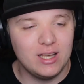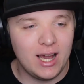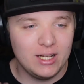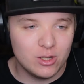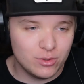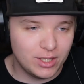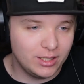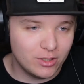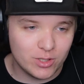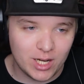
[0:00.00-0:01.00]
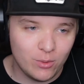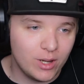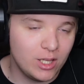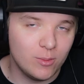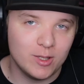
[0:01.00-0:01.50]
I don't think there's any
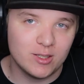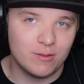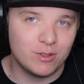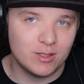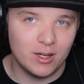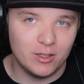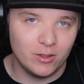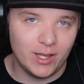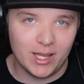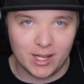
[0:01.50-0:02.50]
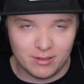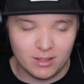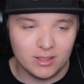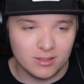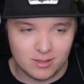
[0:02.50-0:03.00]
way Ubisoft is going to delay it. I
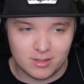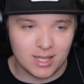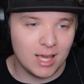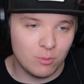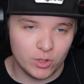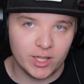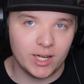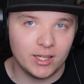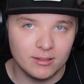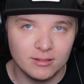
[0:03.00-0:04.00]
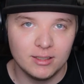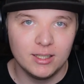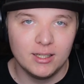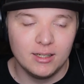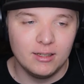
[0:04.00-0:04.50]
think this is the game we're getting.
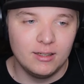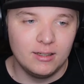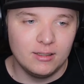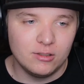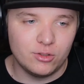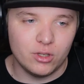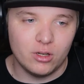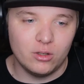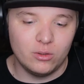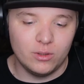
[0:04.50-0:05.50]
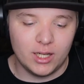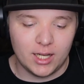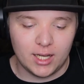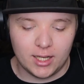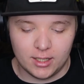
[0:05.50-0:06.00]
So,
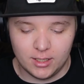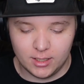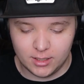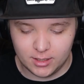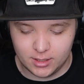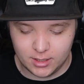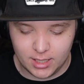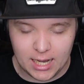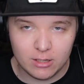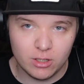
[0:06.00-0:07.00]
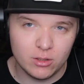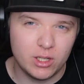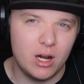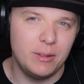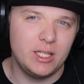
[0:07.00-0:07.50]
I don't know.
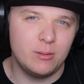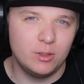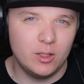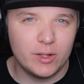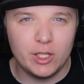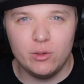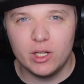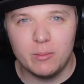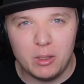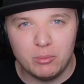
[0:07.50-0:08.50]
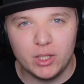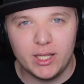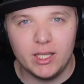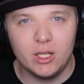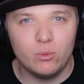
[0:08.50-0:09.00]
Comment down below. Are you going to be
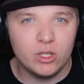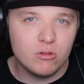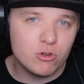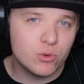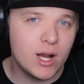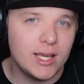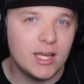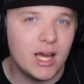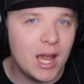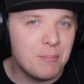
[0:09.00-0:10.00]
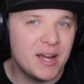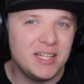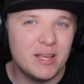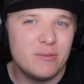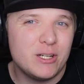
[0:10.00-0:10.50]
playing it? Will you try it? I might
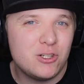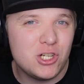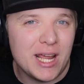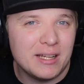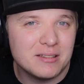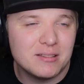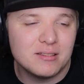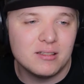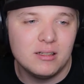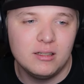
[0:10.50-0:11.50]
give it a chance.